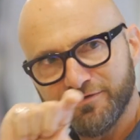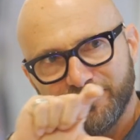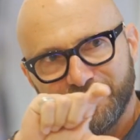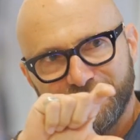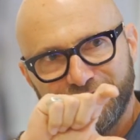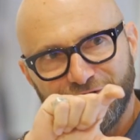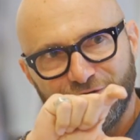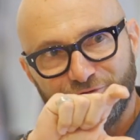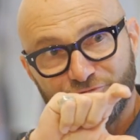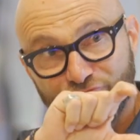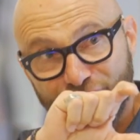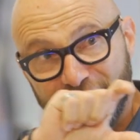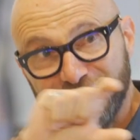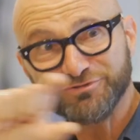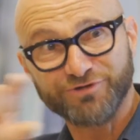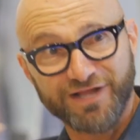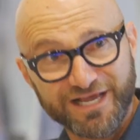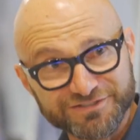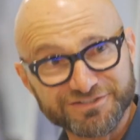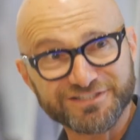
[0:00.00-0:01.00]
You know,
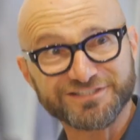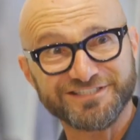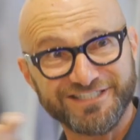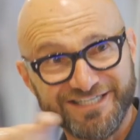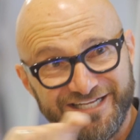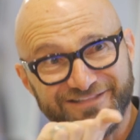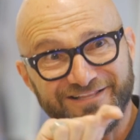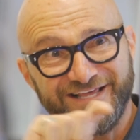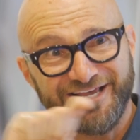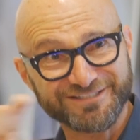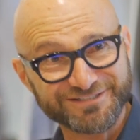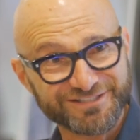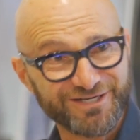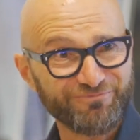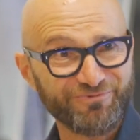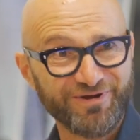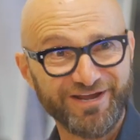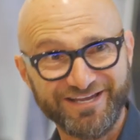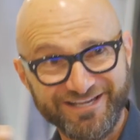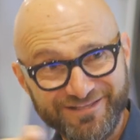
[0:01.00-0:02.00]
rental has to sit in there
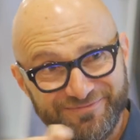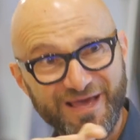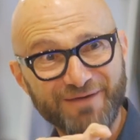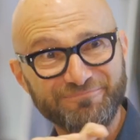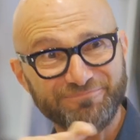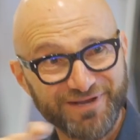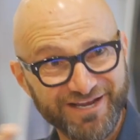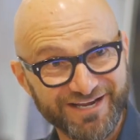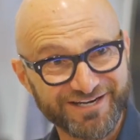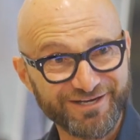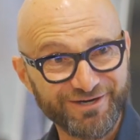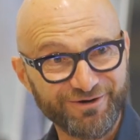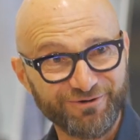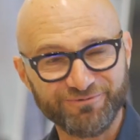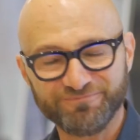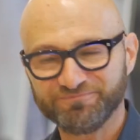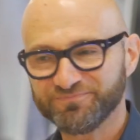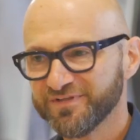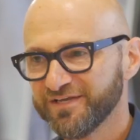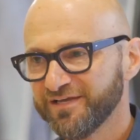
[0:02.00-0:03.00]
somewhere in that P&L.